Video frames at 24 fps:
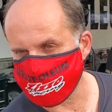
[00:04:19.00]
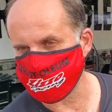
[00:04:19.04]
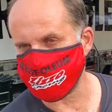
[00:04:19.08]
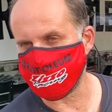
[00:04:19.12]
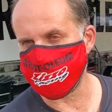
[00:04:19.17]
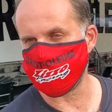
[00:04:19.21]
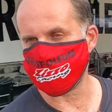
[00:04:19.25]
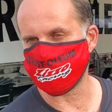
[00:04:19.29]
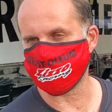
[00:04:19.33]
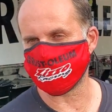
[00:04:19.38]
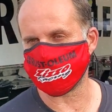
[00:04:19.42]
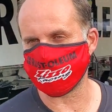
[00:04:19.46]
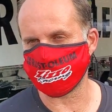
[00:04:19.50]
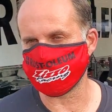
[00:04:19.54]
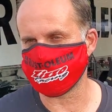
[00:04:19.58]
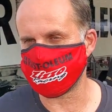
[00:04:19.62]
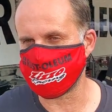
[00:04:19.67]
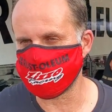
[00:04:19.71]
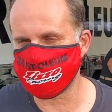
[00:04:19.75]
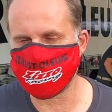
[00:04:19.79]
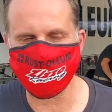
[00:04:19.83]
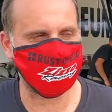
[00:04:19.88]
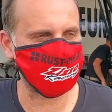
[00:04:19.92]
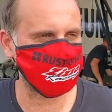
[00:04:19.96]
I don't know how he fit in
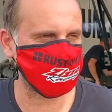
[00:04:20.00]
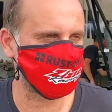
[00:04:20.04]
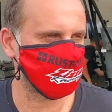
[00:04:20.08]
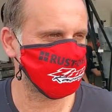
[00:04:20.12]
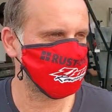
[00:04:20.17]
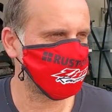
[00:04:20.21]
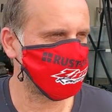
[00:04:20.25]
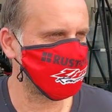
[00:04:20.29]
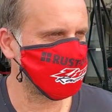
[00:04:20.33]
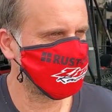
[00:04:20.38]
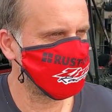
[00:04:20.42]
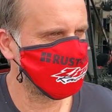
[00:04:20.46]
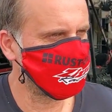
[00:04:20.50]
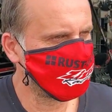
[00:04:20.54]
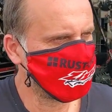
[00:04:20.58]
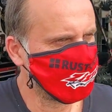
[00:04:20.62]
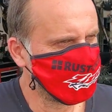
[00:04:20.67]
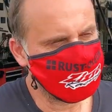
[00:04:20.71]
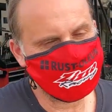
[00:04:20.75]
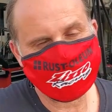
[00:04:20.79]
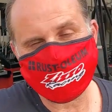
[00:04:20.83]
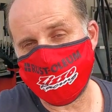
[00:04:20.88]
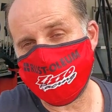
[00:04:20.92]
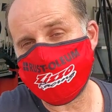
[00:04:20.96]
my pocket, but
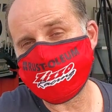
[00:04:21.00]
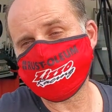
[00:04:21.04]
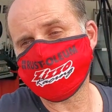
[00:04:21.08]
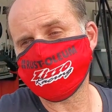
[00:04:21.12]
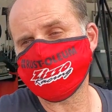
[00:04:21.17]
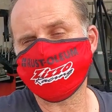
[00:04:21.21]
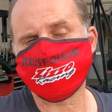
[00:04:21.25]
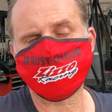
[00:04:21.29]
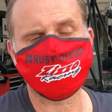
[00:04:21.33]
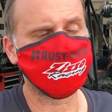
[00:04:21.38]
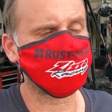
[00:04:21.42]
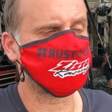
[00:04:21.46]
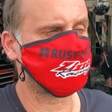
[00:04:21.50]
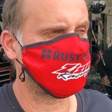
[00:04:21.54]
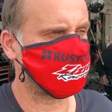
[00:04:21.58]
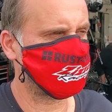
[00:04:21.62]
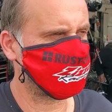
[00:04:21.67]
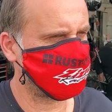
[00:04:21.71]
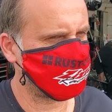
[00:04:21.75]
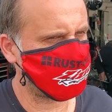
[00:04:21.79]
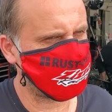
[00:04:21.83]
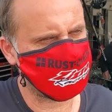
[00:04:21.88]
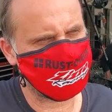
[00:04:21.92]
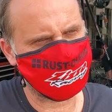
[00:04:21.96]
his Asher sure
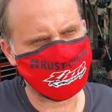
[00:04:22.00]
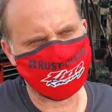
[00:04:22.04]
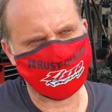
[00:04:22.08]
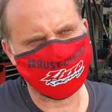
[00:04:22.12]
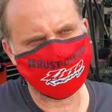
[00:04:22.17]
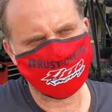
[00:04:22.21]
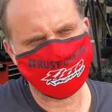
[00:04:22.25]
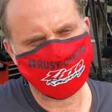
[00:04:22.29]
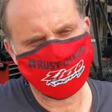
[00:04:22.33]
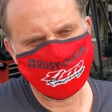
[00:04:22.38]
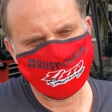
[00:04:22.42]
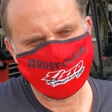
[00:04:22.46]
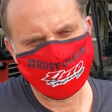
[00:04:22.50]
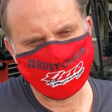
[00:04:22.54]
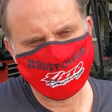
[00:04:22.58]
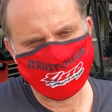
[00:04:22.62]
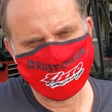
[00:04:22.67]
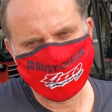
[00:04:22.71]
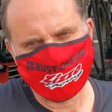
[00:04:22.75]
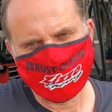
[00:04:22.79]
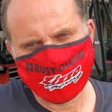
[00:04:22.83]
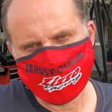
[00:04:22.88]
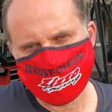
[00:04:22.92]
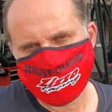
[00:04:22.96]
did.
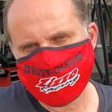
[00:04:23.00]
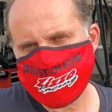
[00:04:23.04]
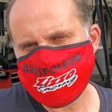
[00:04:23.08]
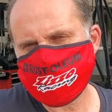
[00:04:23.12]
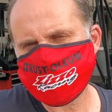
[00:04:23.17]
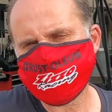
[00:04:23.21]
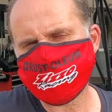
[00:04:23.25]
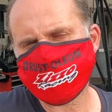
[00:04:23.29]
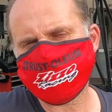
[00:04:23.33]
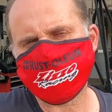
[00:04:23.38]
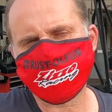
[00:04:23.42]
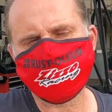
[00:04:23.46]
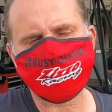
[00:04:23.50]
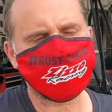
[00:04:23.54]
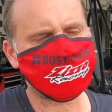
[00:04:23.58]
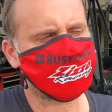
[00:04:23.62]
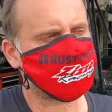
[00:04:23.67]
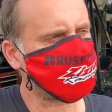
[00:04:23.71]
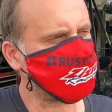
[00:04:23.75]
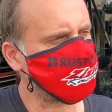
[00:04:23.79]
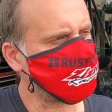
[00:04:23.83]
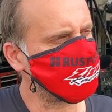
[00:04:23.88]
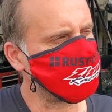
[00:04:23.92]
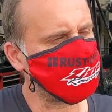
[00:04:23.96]
And that just goes to
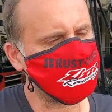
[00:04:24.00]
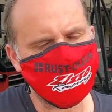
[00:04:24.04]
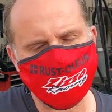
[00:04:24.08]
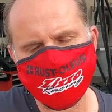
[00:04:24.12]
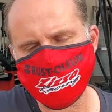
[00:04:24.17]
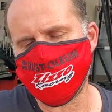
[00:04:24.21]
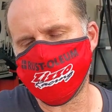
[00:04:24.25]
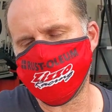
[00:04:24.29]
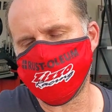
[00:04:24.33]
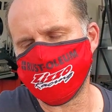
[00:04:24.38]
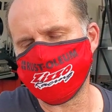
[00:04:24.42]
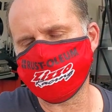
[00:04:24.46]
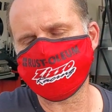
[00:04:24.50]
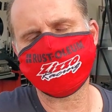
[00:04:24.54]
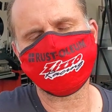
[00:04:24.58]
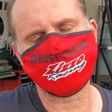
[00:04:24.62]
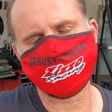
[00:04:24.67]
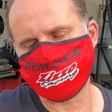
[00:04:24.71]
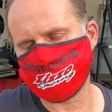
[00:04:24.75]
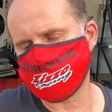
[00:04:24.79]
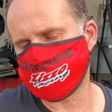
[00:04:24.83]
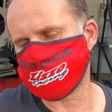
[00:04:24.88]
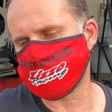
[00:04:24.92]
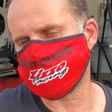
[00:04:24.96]
show you how
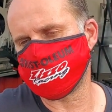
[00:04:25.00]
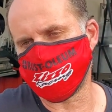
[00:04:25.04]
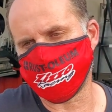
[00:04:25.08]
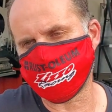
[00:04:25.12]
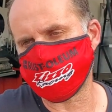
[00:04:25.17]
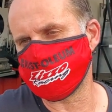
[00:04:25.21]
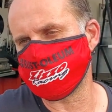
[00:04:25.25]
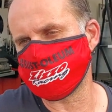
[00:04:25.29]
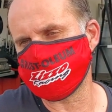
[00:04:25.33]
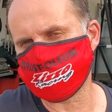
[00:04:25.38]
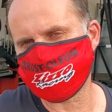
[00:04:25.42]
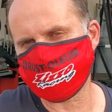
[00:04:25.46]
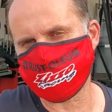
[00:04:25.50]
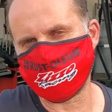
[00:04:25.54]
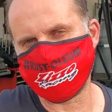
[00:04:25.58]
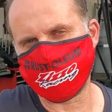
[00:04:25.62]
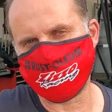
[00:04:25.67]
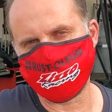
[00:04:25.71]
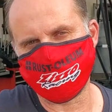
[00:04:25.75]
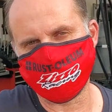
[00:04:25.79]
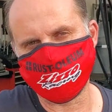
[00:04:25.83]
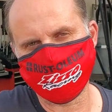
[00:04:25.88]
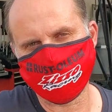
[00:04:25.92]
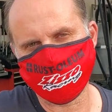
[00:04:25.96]
awesome this sport is.
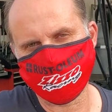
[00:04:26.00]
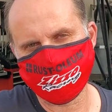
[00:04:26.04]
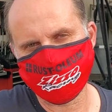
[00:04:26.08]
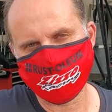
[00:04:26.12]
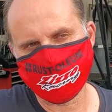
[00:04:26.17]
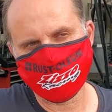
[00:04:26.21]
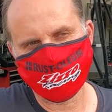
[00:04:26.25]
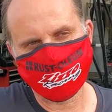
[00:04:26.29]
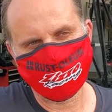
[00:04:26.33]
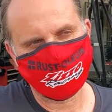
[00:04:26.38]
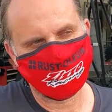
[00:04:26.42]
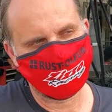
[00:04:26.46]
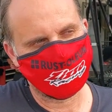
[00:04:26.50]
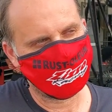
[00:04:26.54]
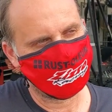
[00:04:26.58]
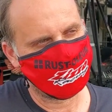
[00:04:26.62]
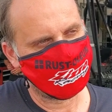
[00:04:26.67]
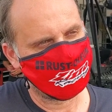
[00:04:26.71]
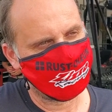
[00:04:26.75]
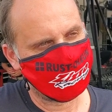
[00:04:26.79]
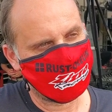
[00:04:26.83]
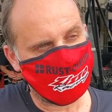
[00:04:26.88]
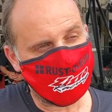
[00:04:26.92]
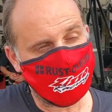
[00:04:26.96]
I'm
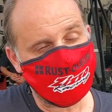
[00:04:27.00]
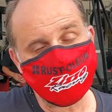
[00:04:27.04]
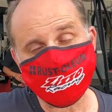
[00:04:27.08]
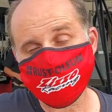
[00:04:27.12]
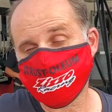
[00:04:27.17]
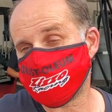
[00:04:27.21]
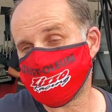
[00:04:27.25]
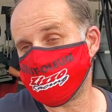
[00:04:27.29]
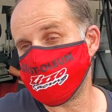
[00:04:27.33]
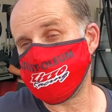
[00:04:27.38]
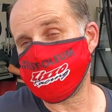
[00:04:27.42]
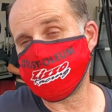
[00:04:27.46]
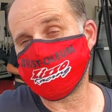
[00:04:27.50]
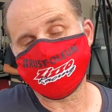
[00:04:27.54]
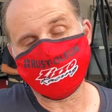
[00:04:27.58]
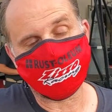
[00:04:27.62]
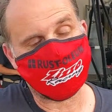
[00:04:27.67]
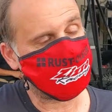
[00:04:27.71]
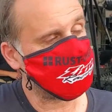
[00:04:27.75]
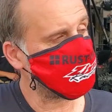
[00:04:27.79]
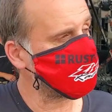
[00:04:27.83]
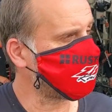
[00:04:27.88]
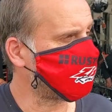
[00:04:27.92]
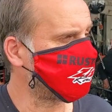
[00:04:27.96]
a fan.
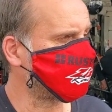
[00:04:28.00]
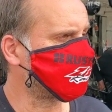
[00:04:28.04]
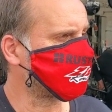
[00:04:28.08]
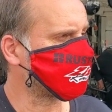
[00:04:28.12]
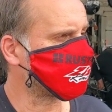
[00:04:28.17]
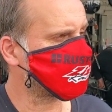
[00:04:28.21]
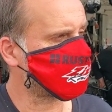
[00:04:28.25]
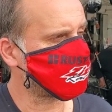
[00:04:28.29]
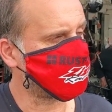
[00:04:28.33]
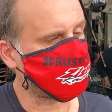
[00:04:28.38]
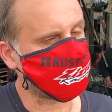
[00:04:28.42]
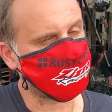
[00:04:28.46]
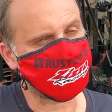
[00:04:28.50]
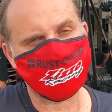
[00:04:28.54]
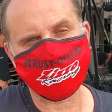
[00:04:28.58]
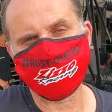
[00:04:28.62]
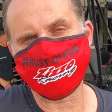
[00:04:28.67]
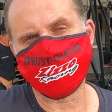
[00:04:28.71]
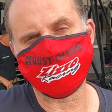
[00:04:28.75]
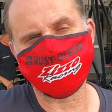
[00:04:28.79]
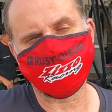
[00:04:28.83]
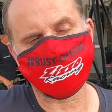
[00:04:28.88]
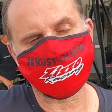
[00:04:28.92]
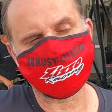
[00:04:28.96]
I love this sport. I
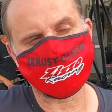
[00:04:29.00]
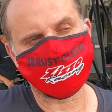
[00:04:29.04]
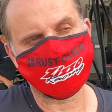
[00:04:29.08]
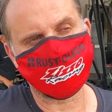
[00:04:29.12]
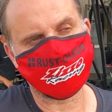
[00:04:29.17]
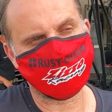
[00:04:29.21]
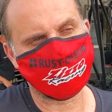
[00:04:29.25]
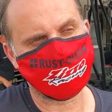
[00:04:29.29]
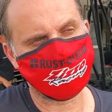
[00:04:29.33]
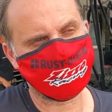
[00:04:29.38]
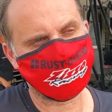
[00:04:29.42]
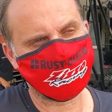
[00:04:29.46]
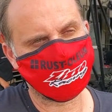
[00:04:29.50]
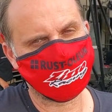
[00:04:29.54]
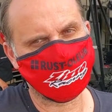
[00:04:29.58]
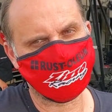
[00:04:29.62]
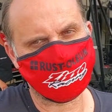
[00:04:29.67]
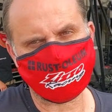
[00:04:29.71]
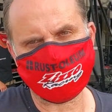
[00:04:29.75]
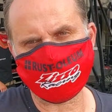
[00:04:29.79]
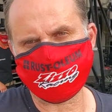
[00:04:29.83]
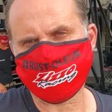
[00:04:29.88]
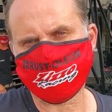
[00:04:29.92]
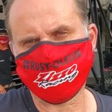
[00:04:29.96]
love
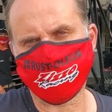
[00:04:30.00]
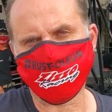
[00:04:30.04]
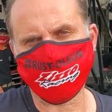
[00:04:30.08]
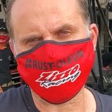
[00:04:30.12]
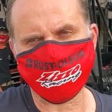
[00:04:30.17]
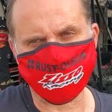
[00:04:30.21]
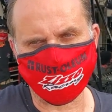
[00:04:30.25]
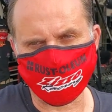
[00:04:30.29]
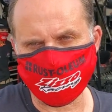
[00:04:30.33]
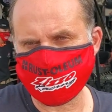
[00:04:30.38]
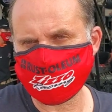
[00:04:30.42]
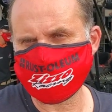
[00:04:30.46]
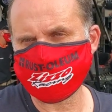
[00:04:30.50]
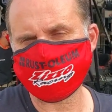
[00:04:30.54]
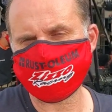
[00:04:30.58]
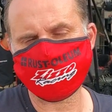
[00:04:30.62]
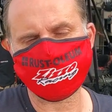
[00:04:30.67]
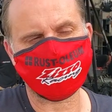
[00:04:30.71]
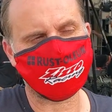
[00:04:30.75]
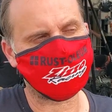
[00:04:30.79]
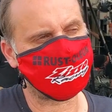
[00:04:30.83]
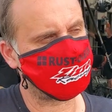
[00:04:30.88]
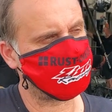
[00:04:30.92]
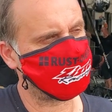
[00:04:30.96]
what this sport
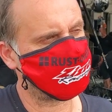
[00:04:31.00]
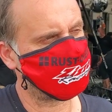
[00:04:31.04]
brings.